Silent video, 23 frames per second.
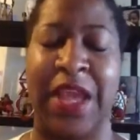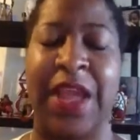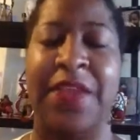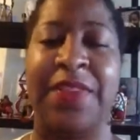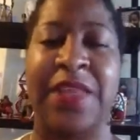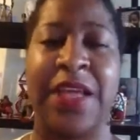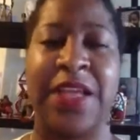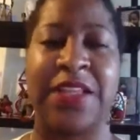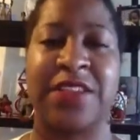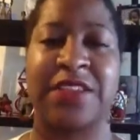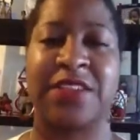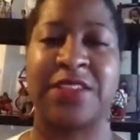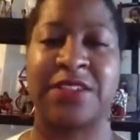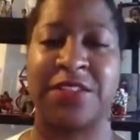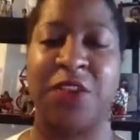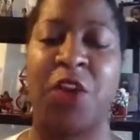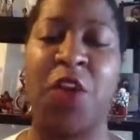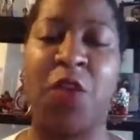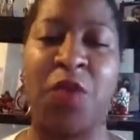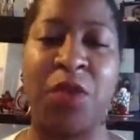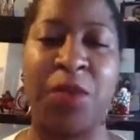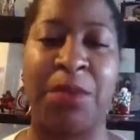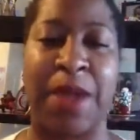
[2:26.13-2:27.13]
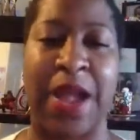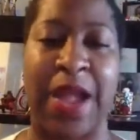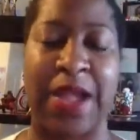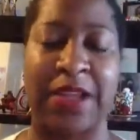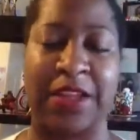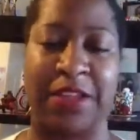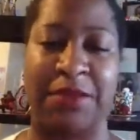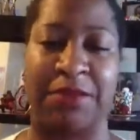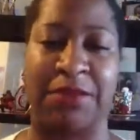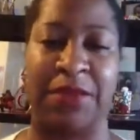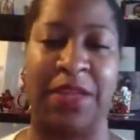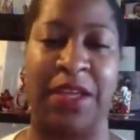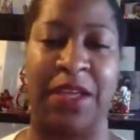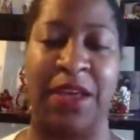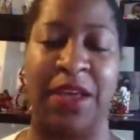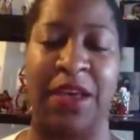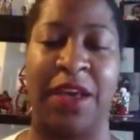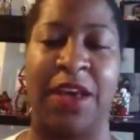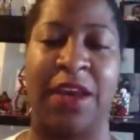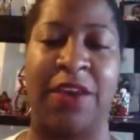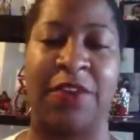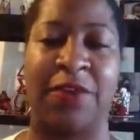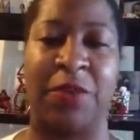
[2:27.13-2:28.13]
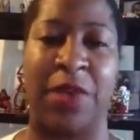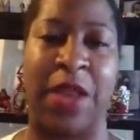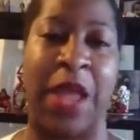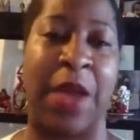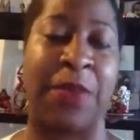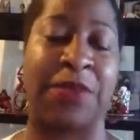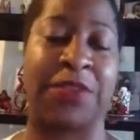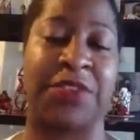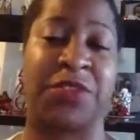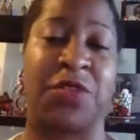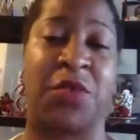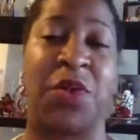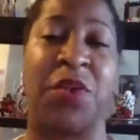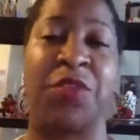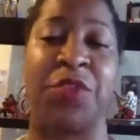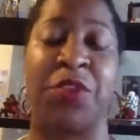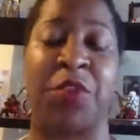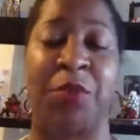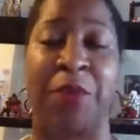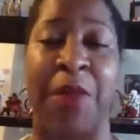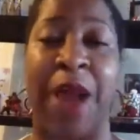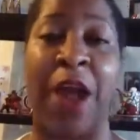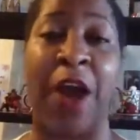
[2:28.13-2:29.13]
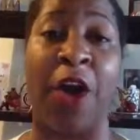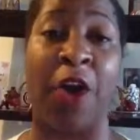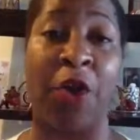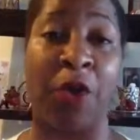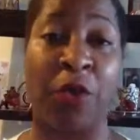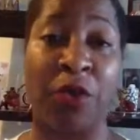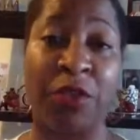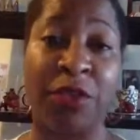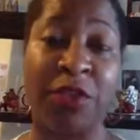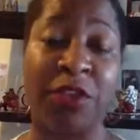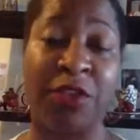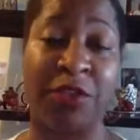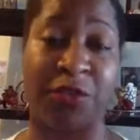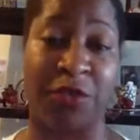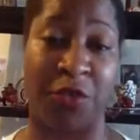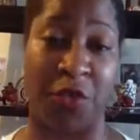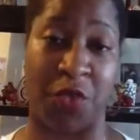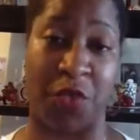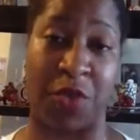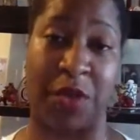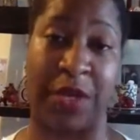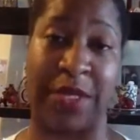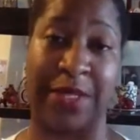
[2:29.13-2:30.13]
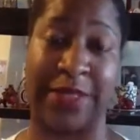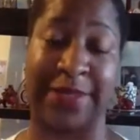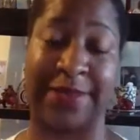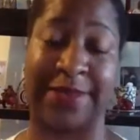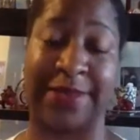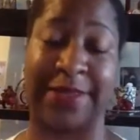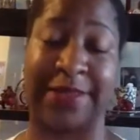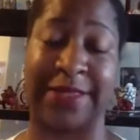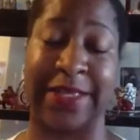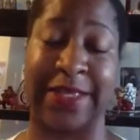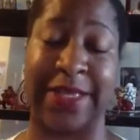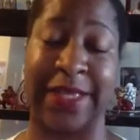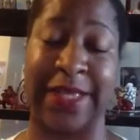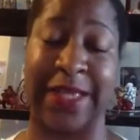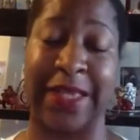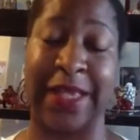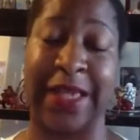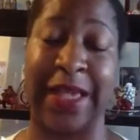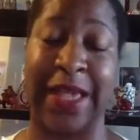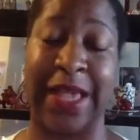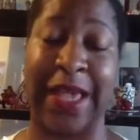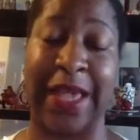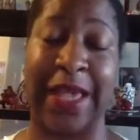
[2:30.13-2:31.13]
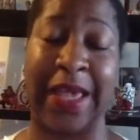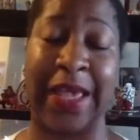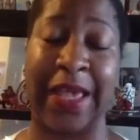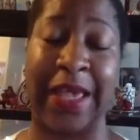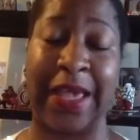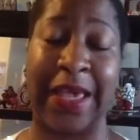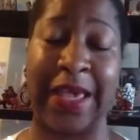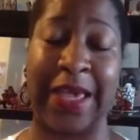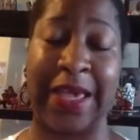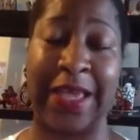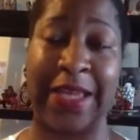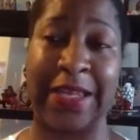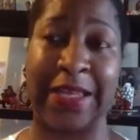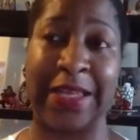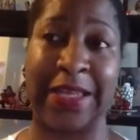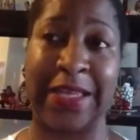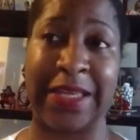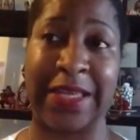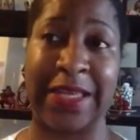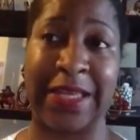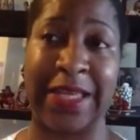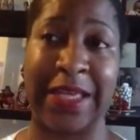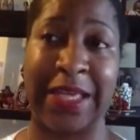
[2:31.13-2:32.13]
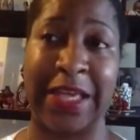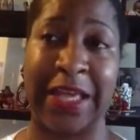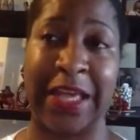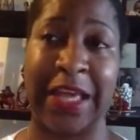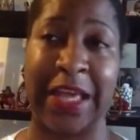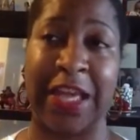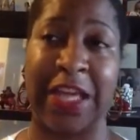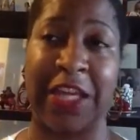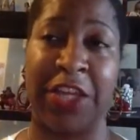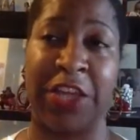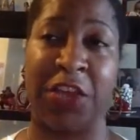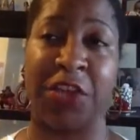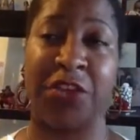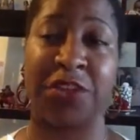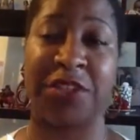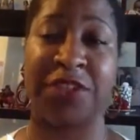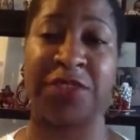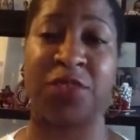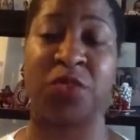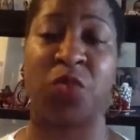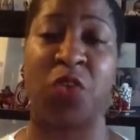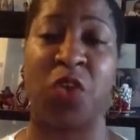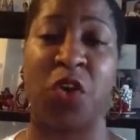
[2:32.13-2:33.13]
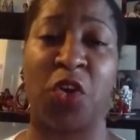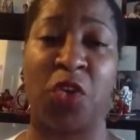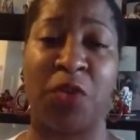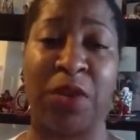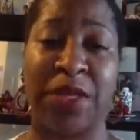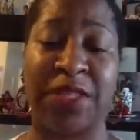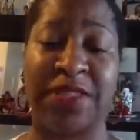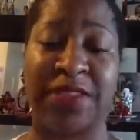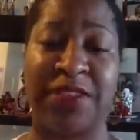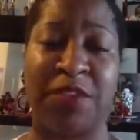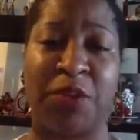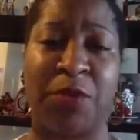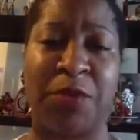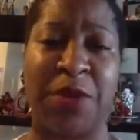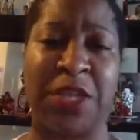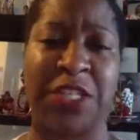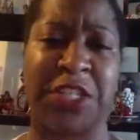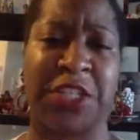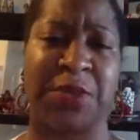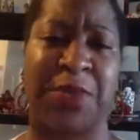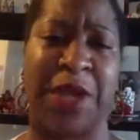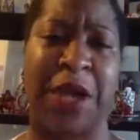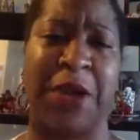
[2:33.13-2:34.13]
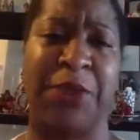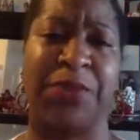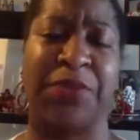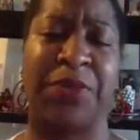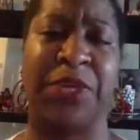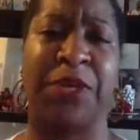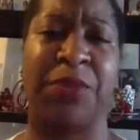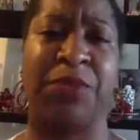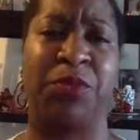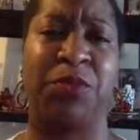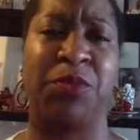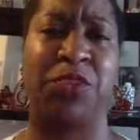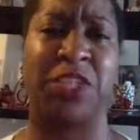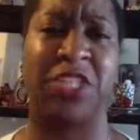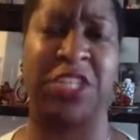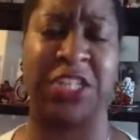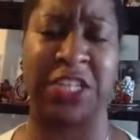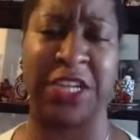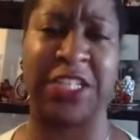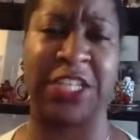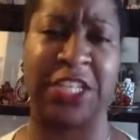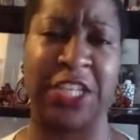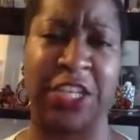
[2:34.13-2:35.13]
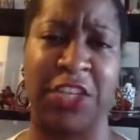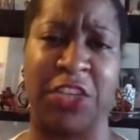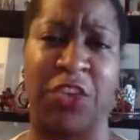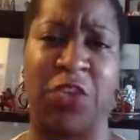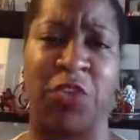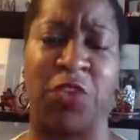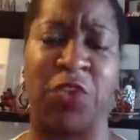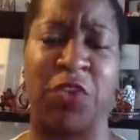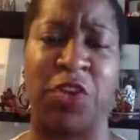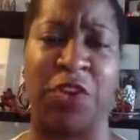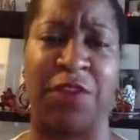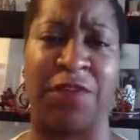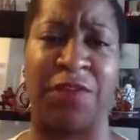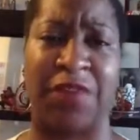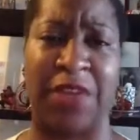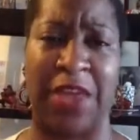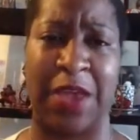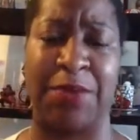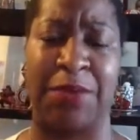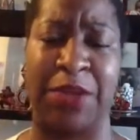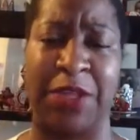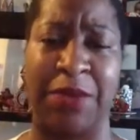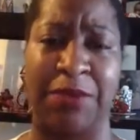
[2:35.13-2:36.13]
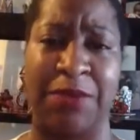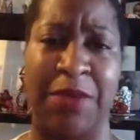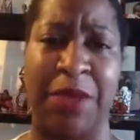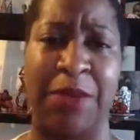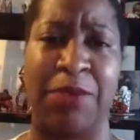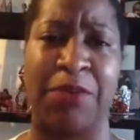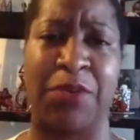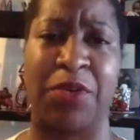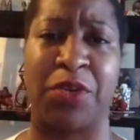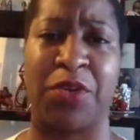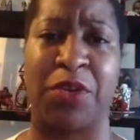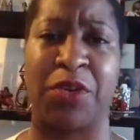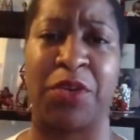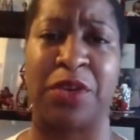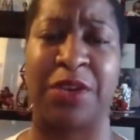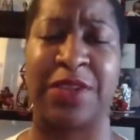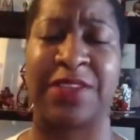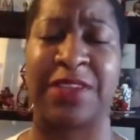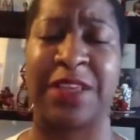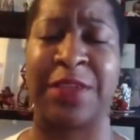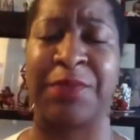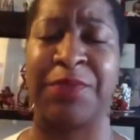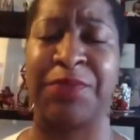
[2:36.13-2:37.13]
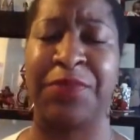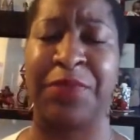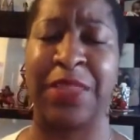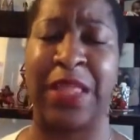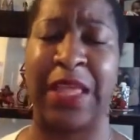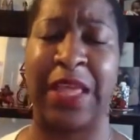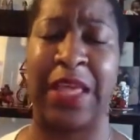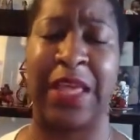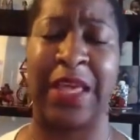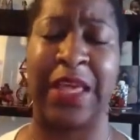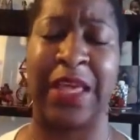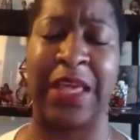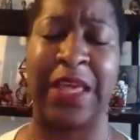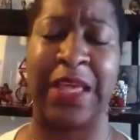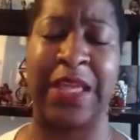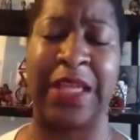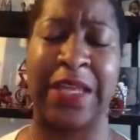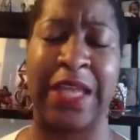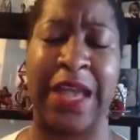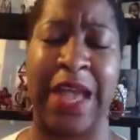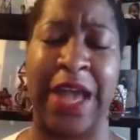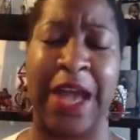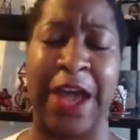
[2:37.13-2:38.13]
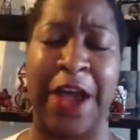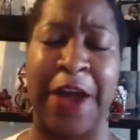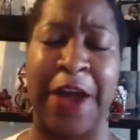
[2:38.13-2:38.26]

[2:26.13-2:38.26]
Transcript: And that so reminded me of when I was going through my own divorce, and you just worry so much about people judging you, your family members, and